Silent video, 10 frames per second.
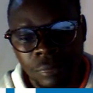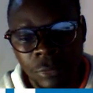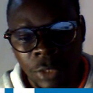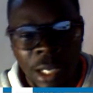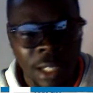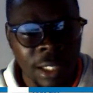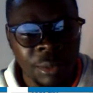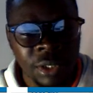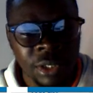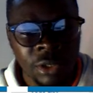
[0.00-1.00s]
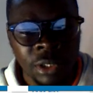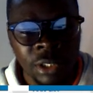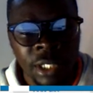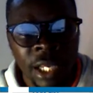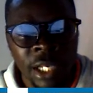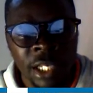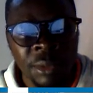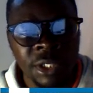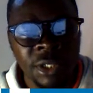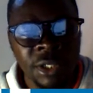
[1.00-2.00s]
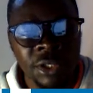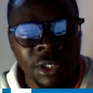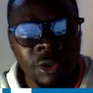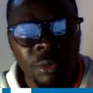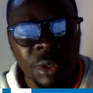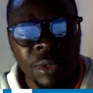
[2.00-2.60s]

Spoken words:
let me say an image carousel, or maybe a